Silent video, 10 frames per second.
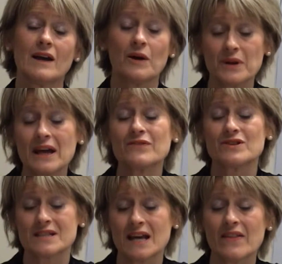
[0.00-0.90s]
would have
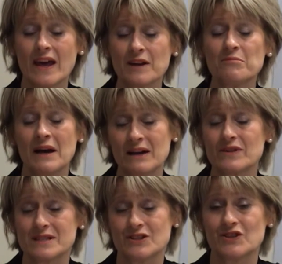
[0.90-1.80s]
to say they had a
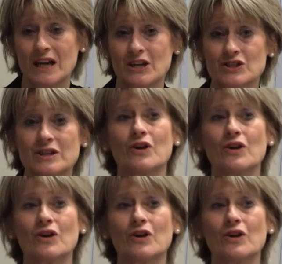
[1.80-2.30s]
marvellous education